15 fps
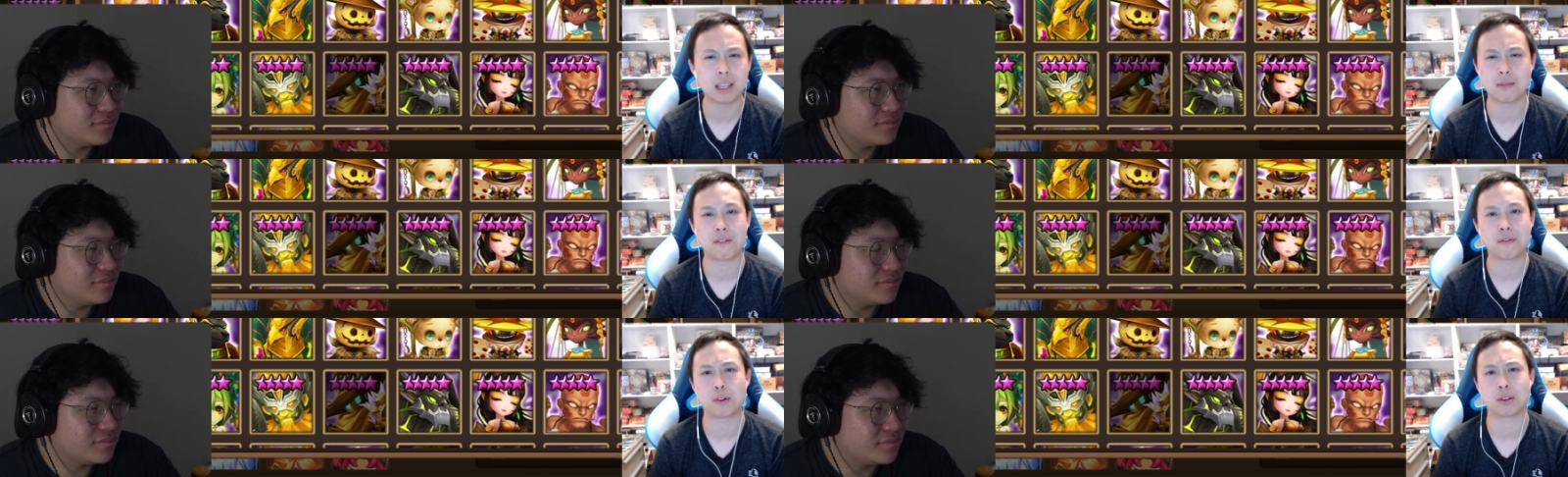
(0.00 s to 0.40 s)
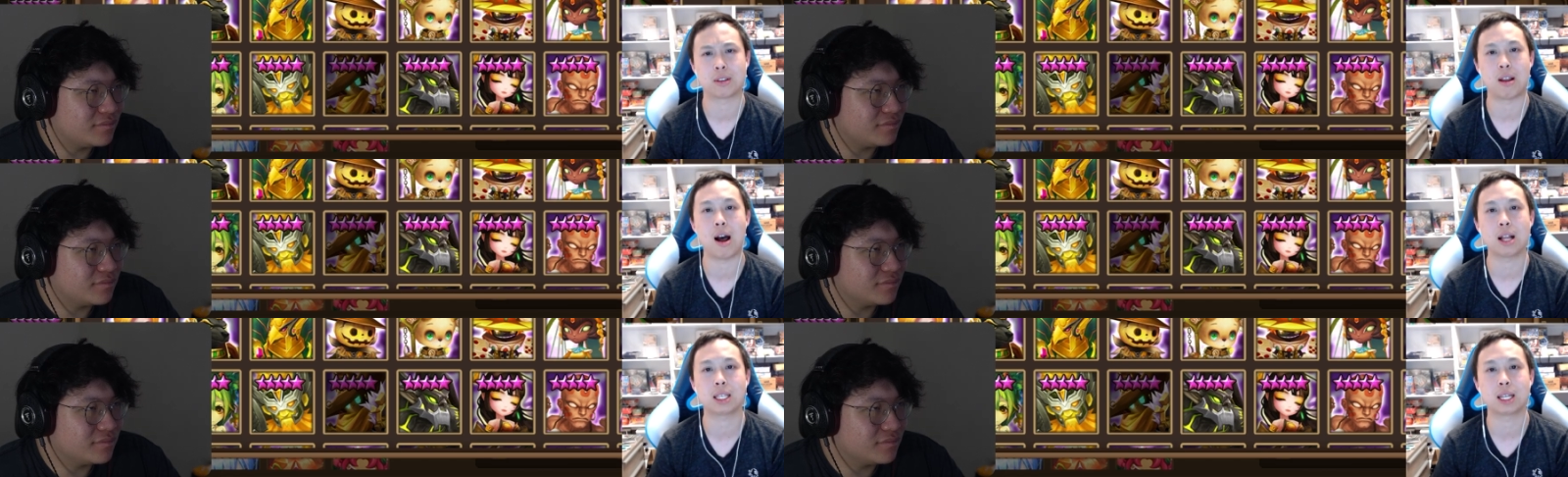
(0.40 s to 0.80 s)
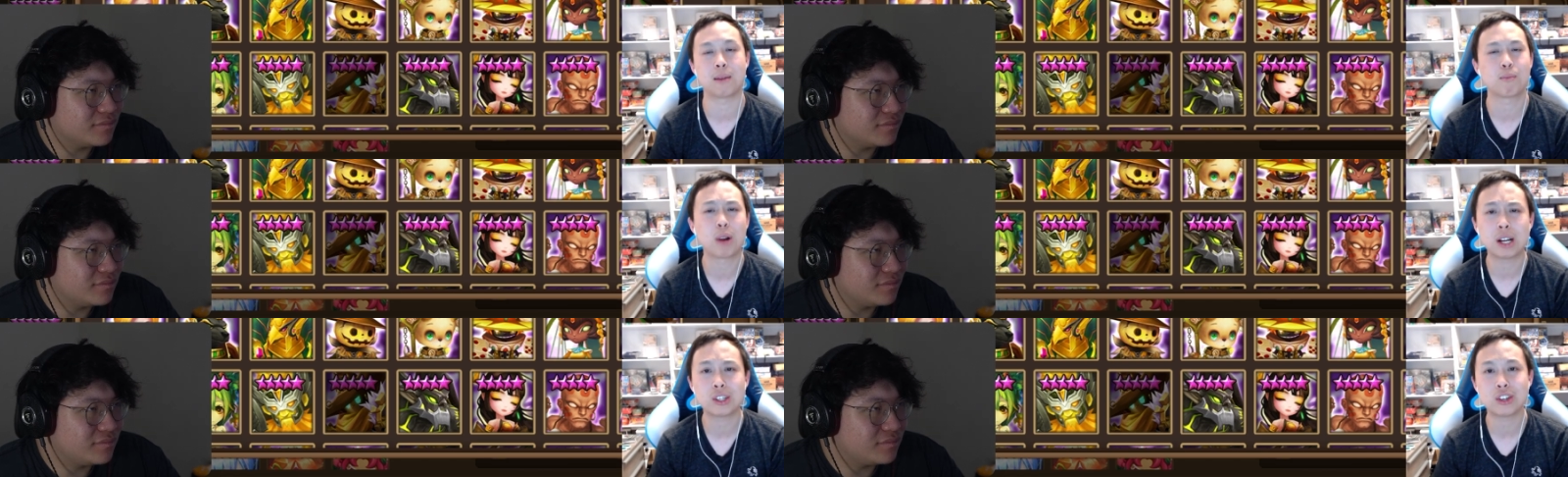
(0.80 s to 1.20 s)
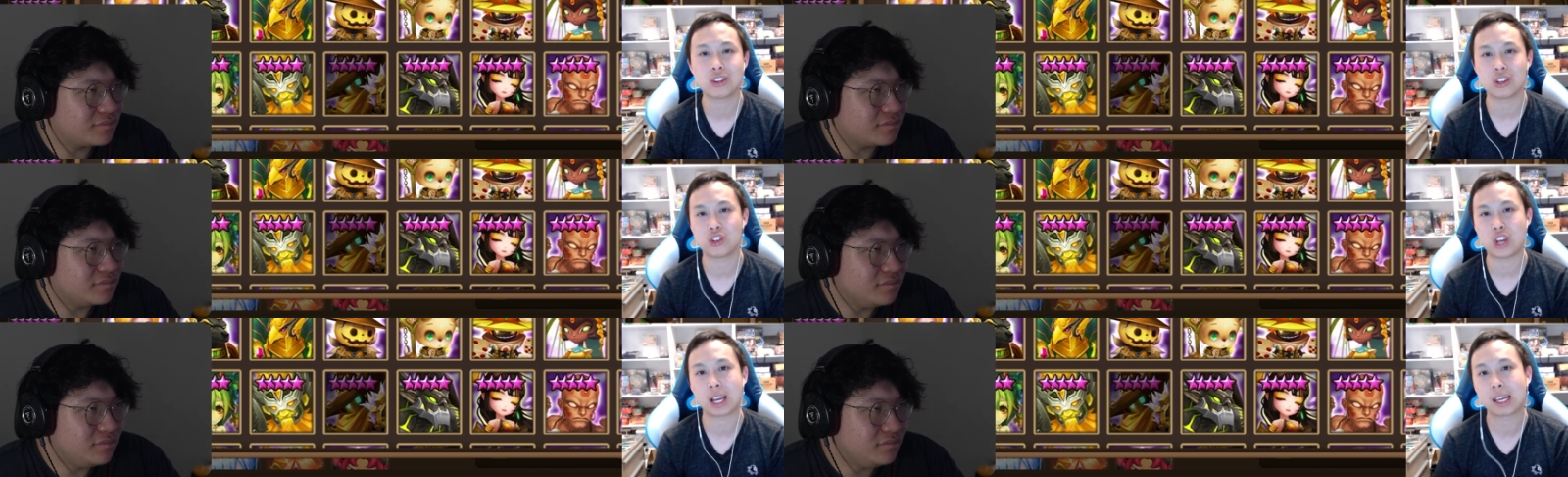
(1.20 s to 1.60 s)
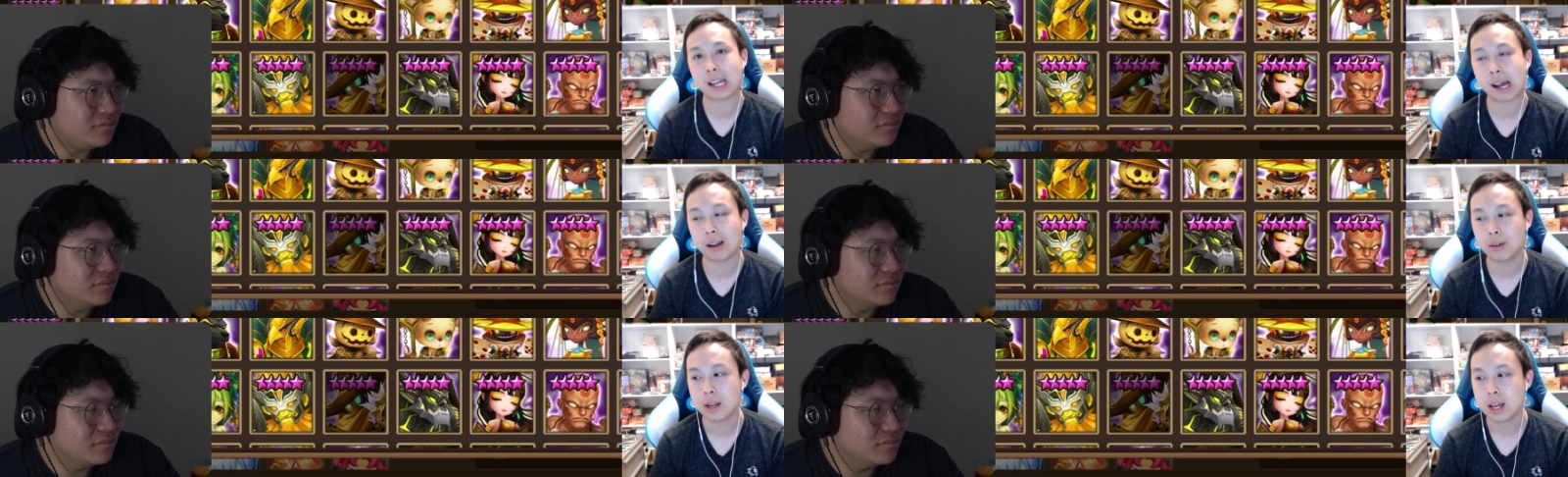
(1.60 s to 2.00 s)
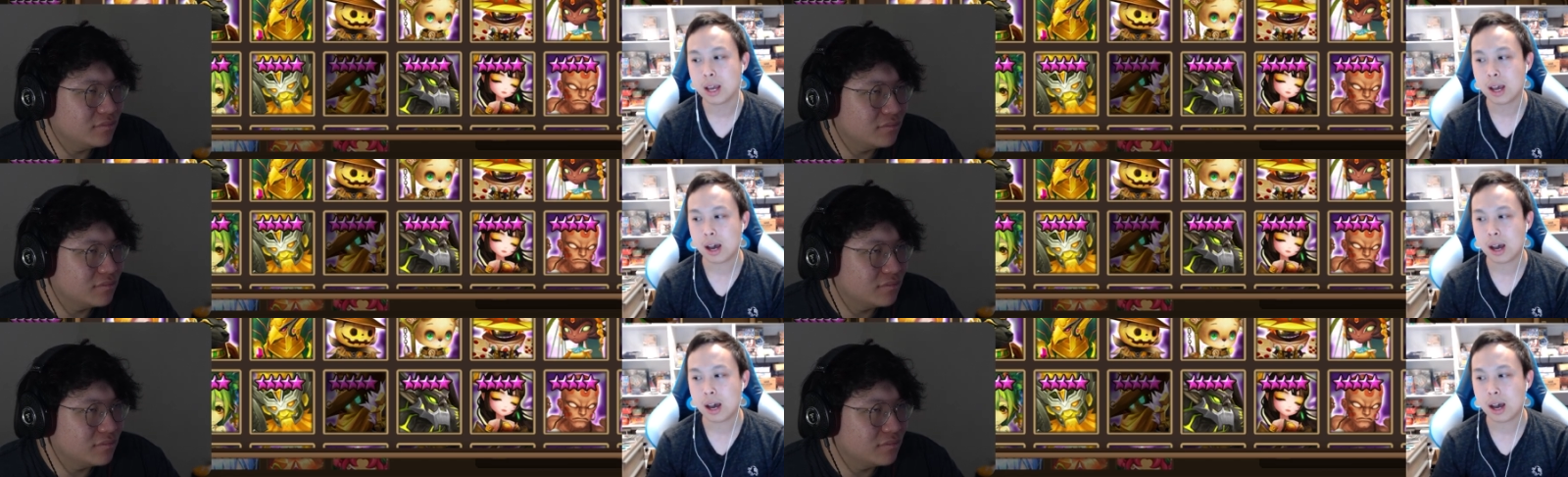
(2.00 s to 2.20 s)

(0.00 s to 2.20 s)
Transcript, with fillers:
Speaker 1: give our first thoughts and impressions, and check it out.